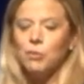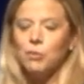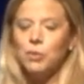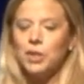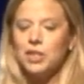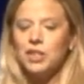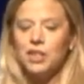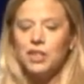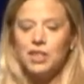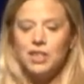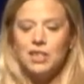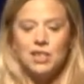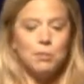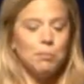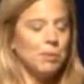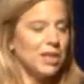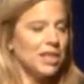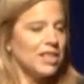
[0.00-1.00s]
What
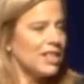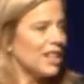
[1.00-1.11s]
is big